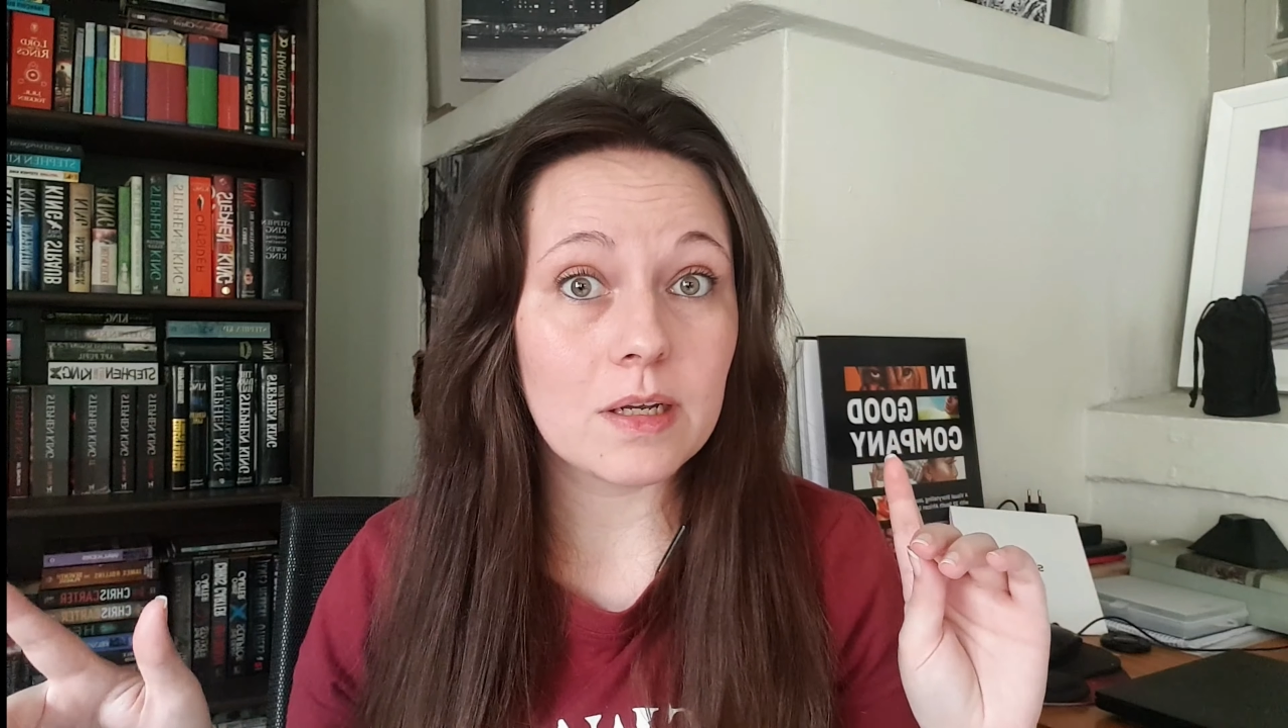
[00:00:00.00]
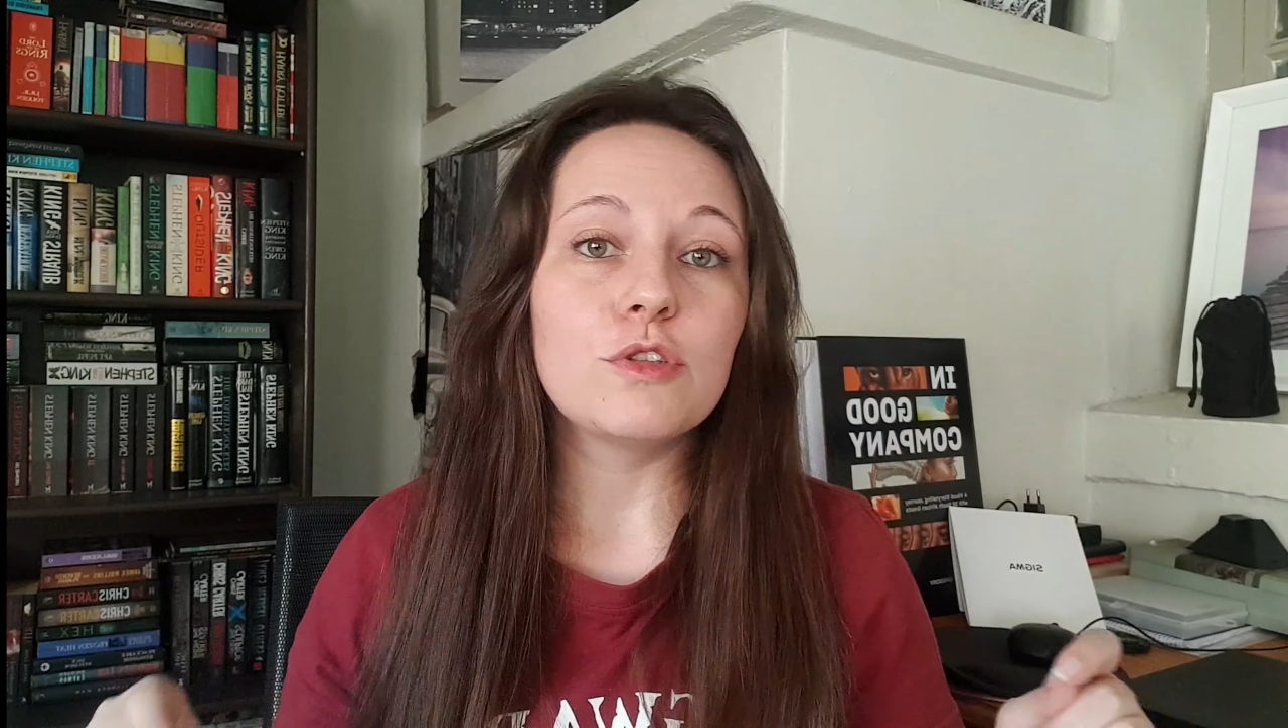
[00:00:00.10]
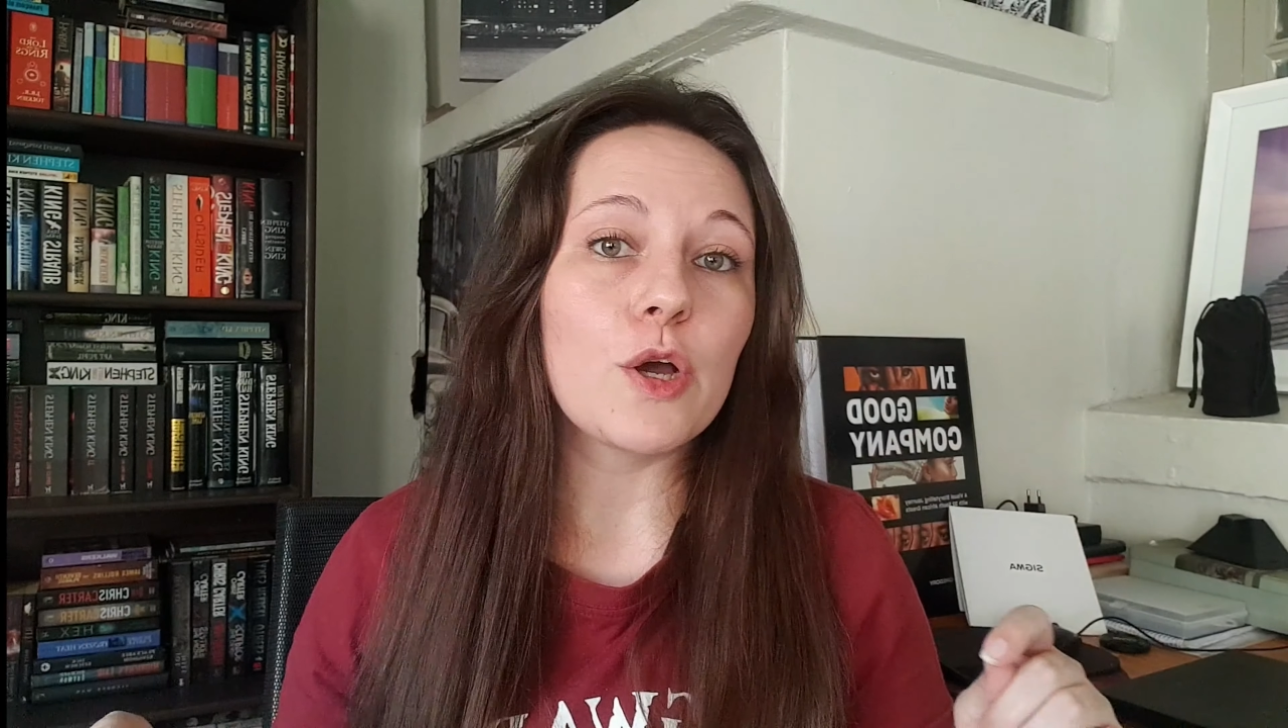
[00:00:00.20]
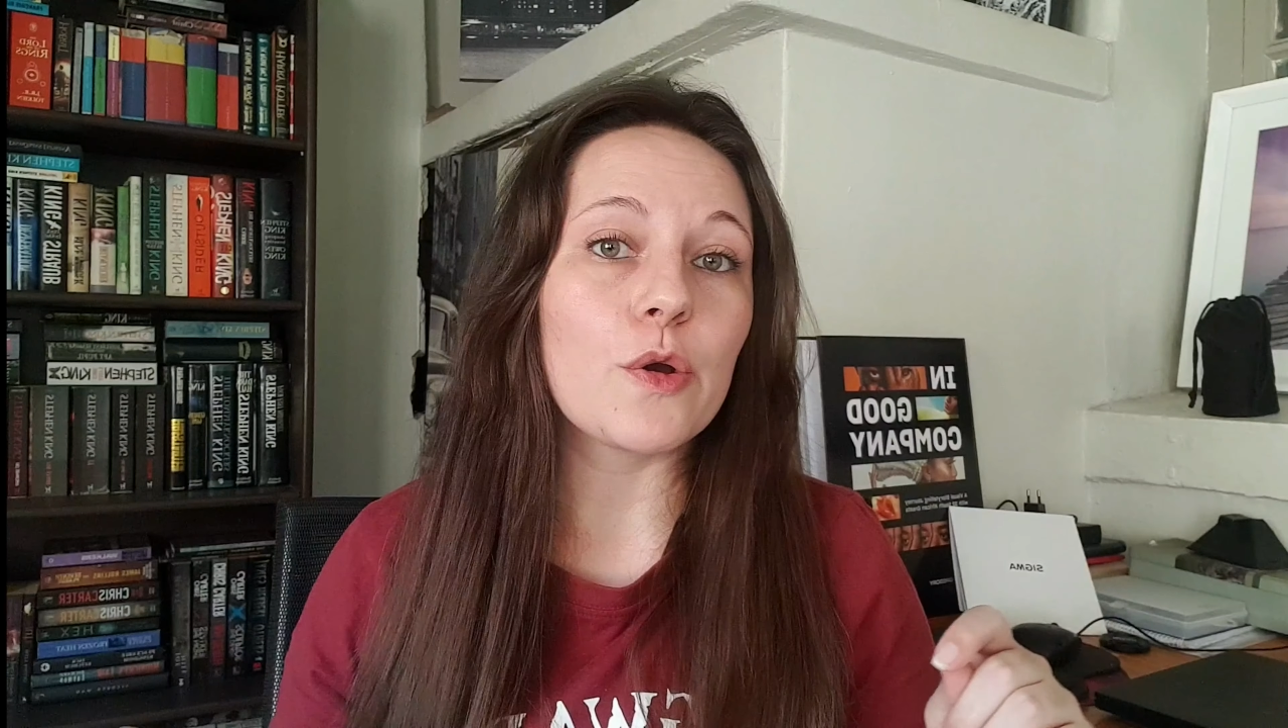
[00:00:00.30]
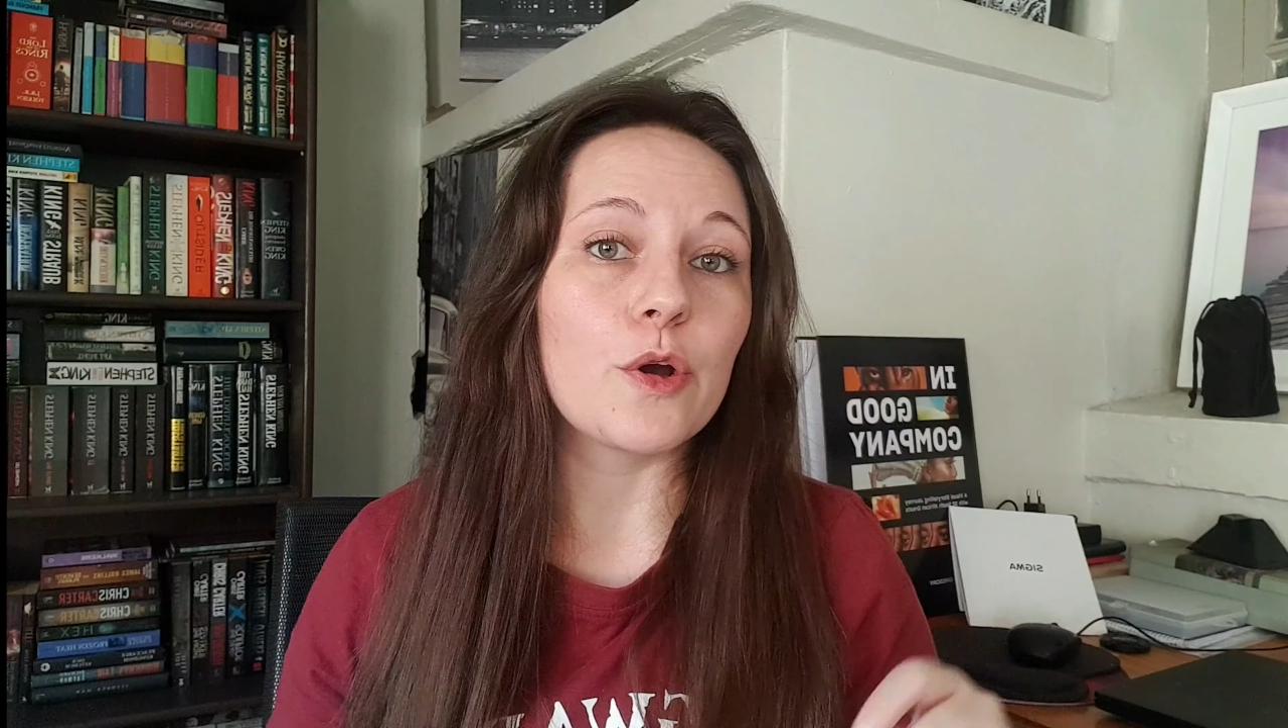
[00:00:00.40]

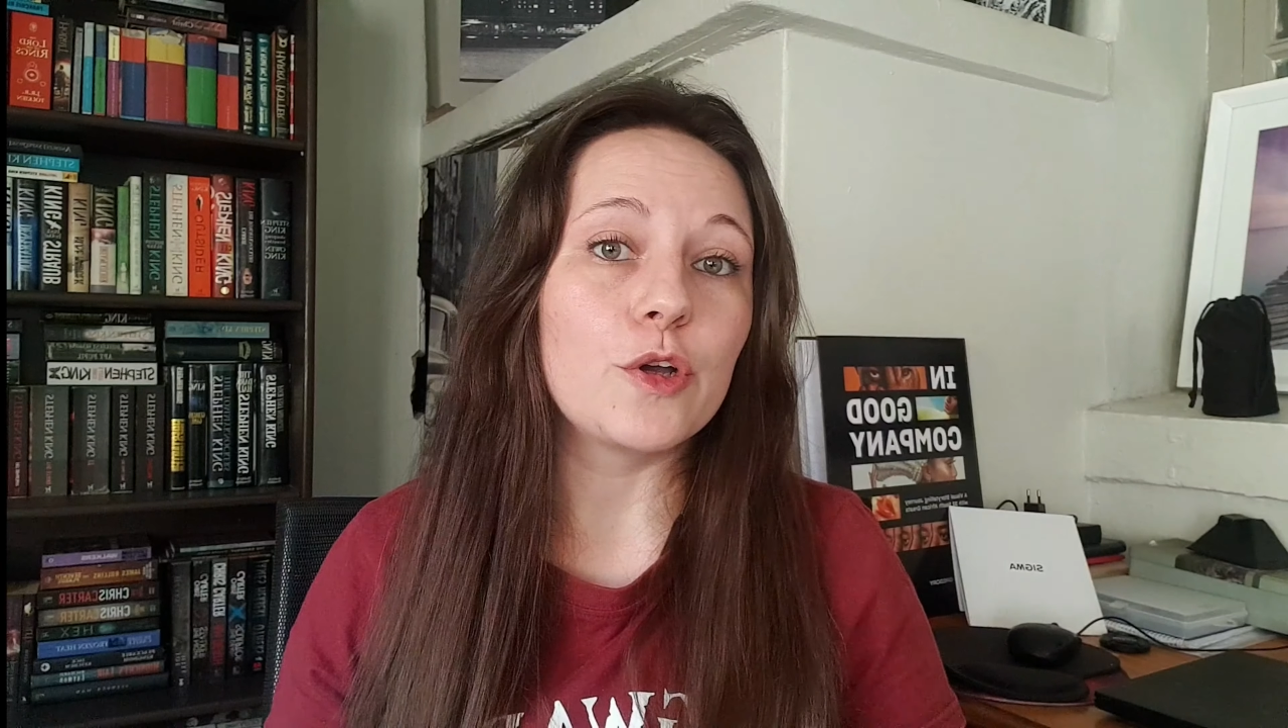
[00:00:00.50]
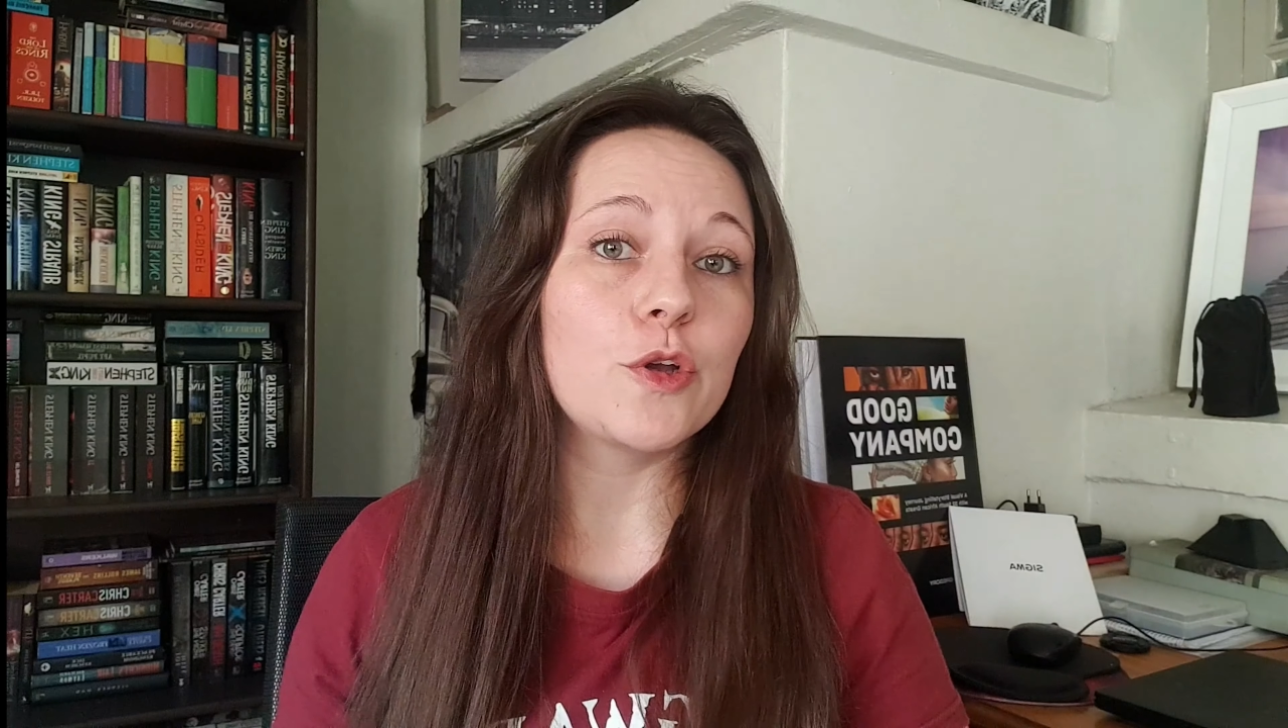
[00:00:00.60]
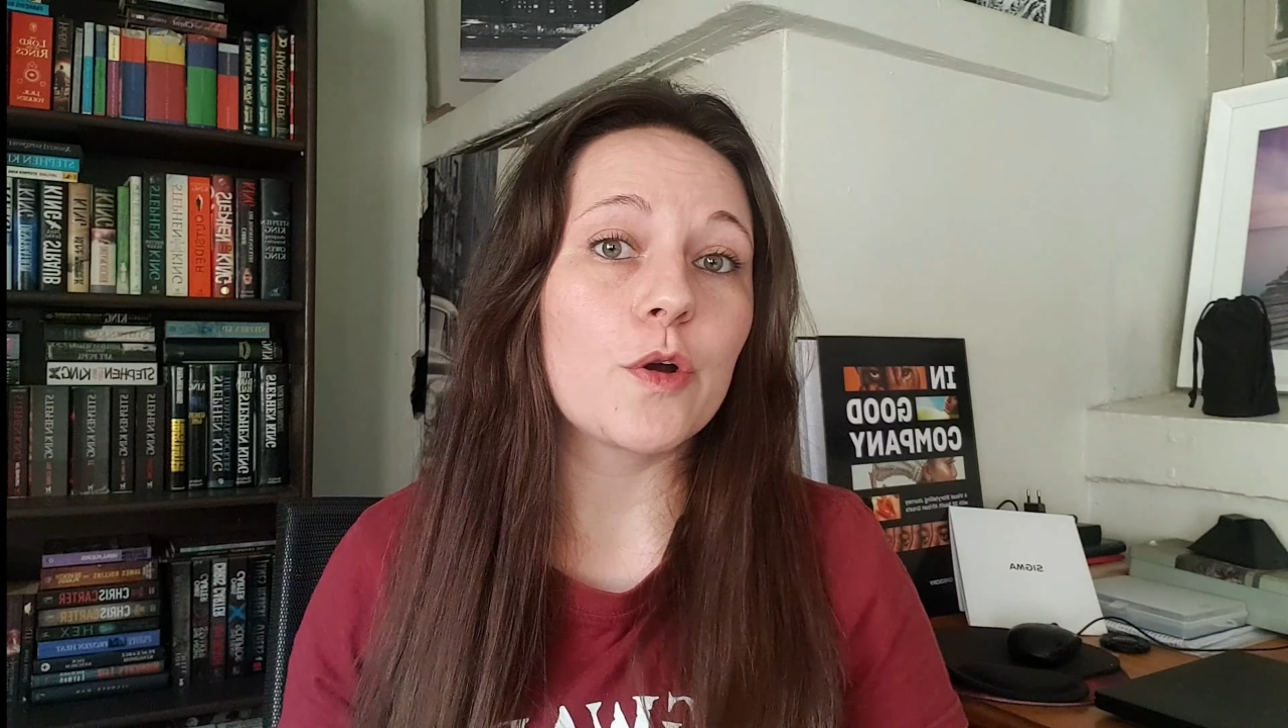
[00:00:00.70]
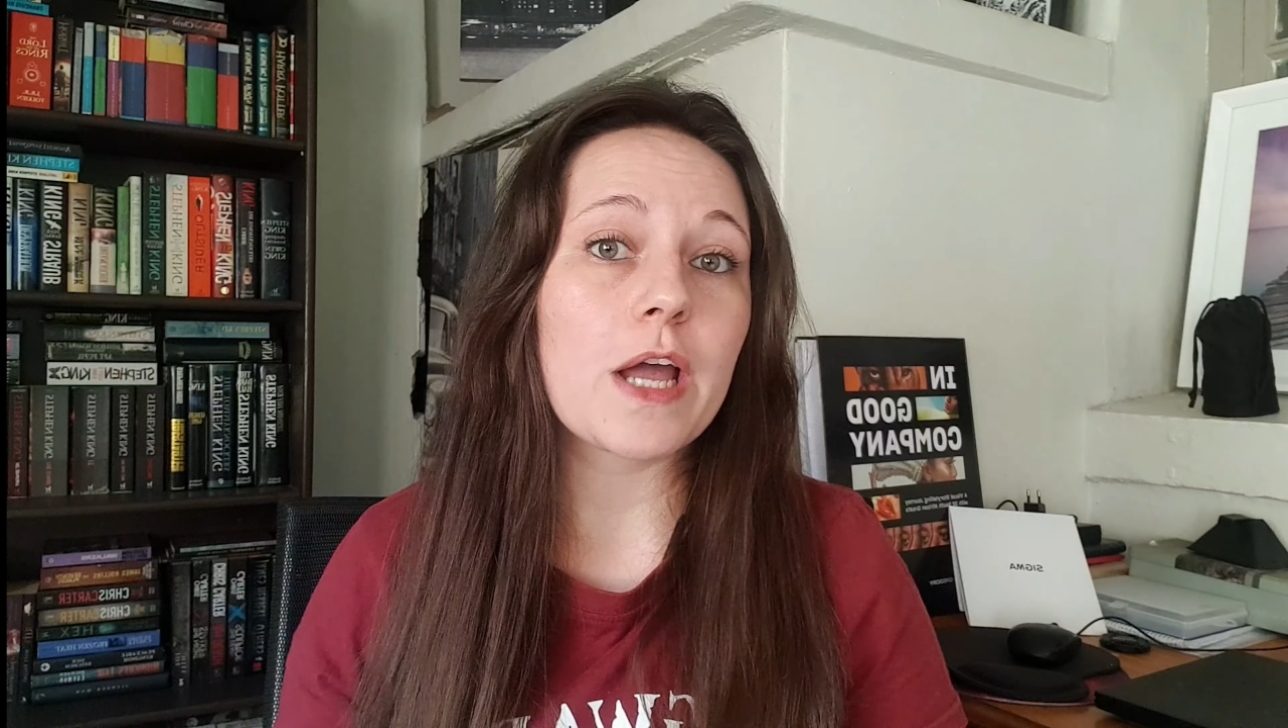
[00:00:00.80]
So your